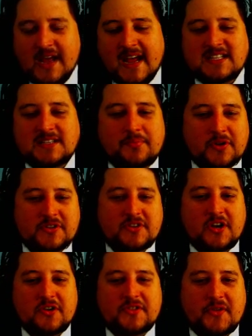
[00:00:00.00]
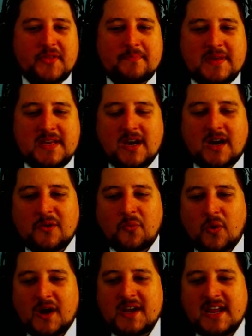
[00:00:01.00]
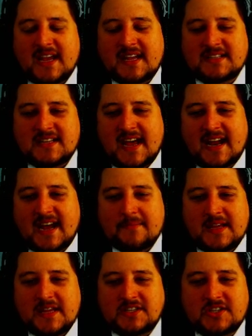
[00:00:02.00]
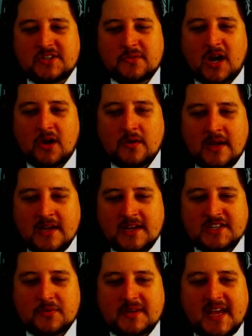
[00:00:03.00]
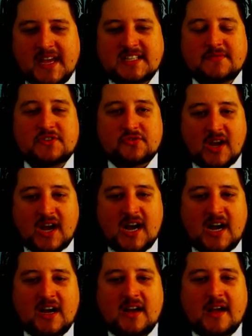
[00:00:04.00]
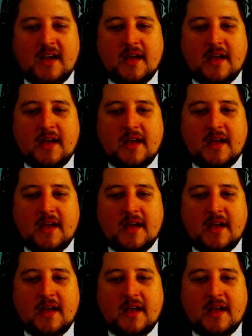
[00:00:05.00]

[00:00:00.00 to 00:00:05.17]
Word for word: It's important to note, though, that PR won against NIP 2 0, so in case of a draw,